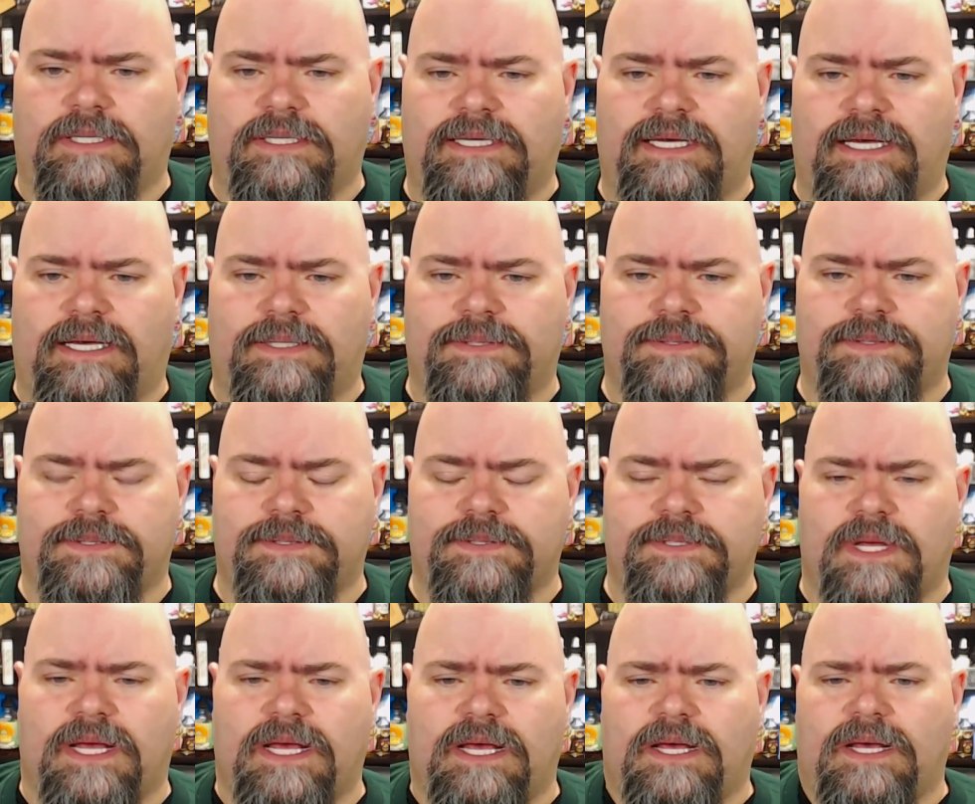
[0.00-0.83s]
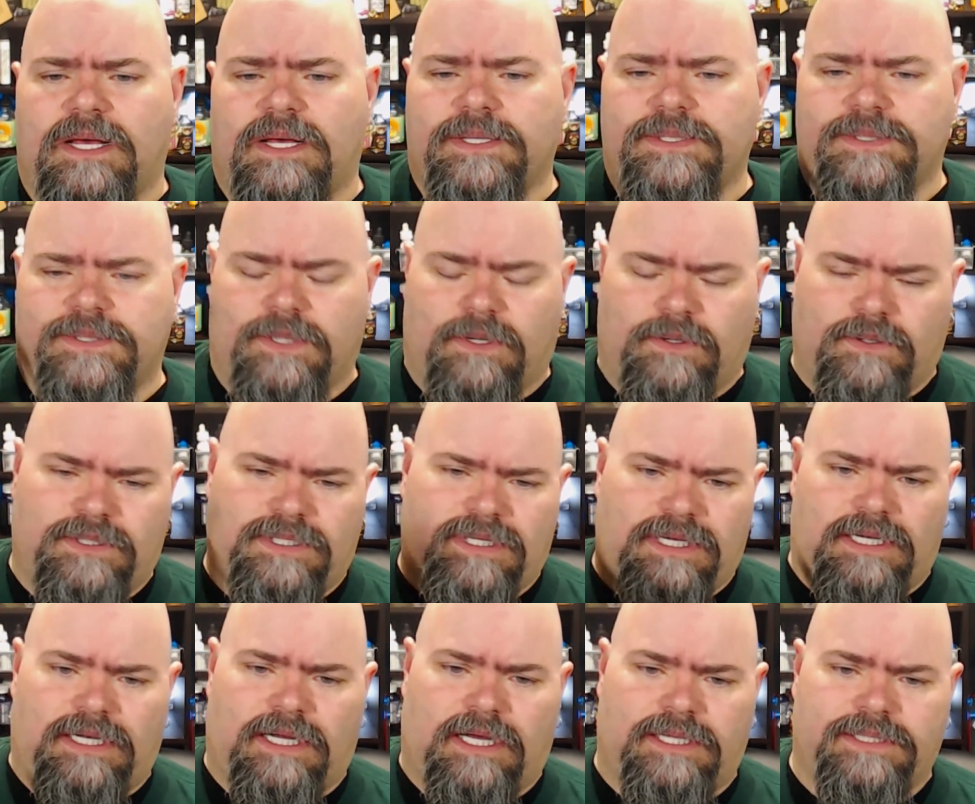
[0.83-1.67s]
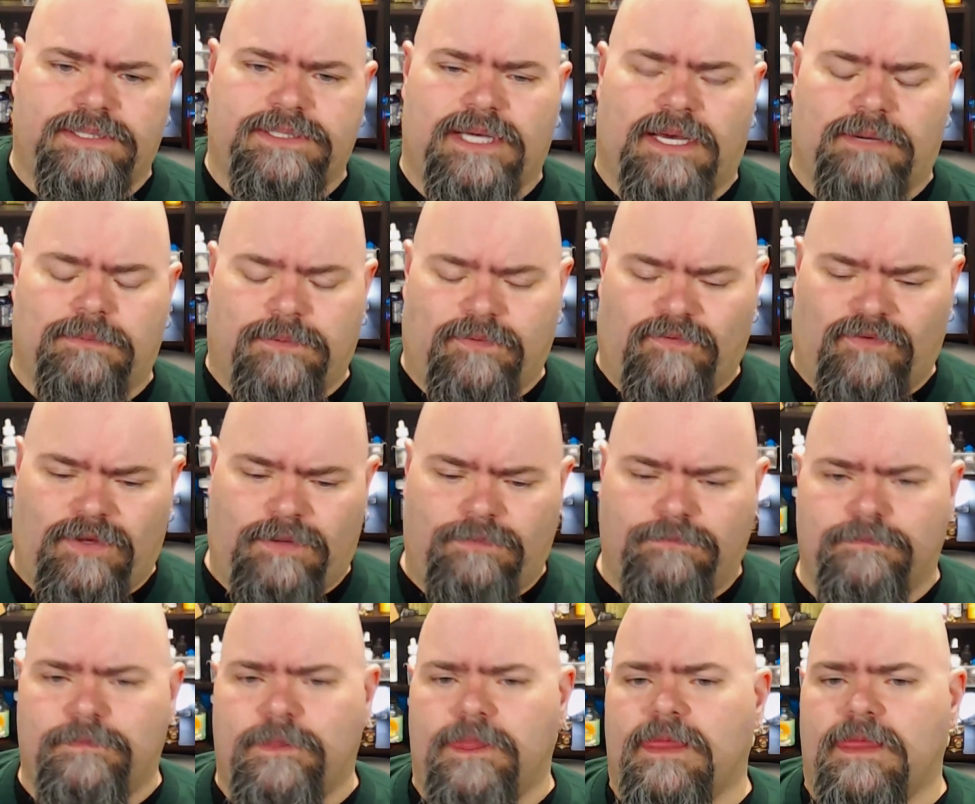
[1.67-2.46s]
Kansas. So get on top of it.